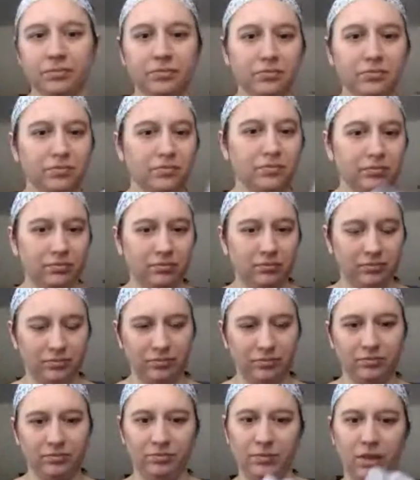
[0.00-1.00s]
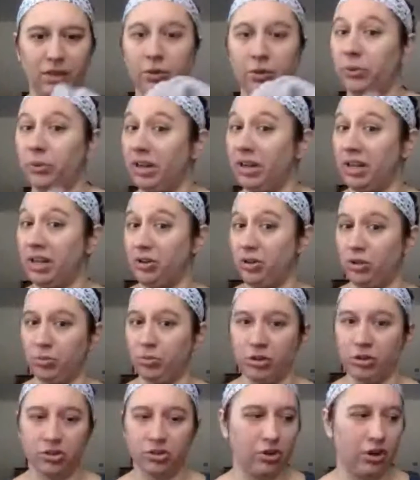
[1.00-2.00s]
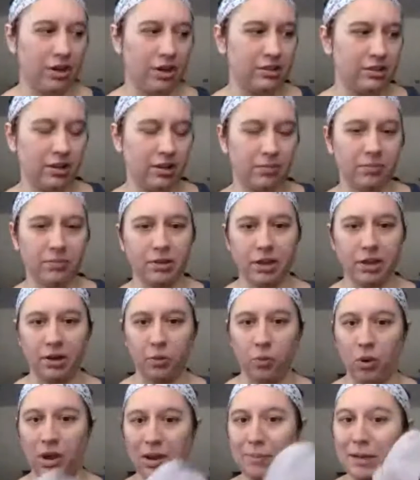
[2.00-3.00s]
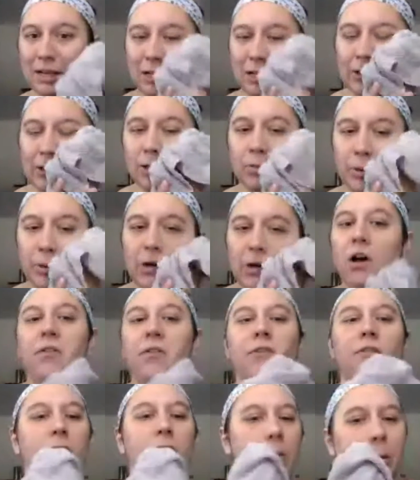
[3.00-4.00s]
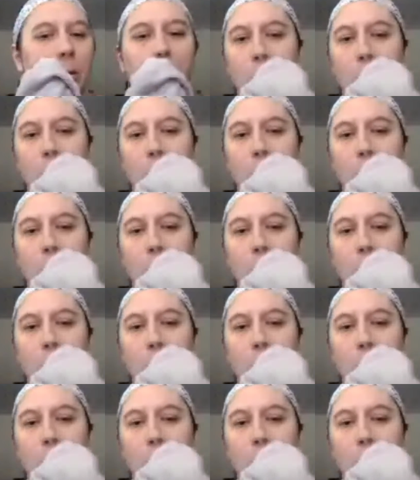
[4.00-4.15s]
I don't want to get too moisturized. I'm kind of wiping a little bit off.